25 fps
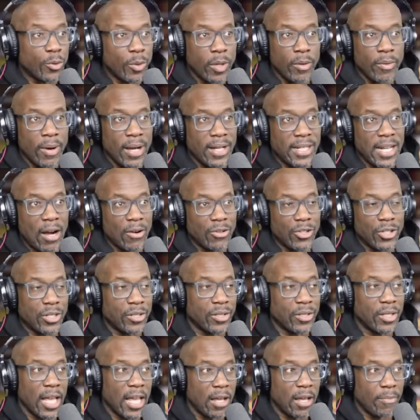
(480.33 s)
right now are just
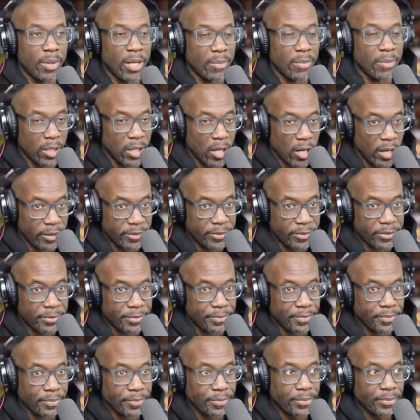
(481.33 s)
laying people off.
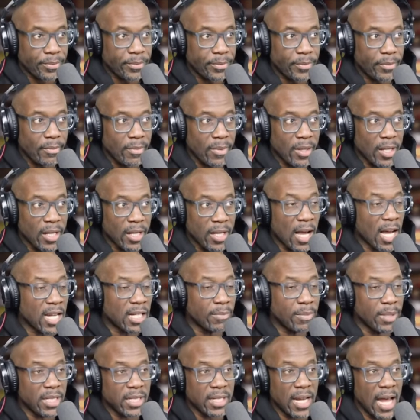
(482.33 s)

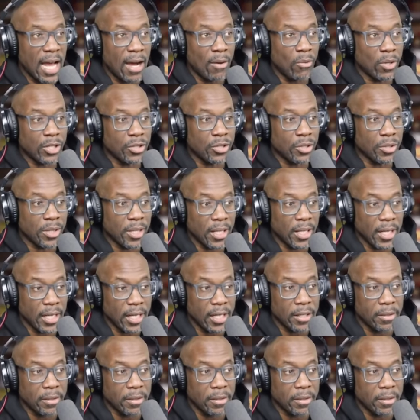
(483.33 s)
Economy's not what you think.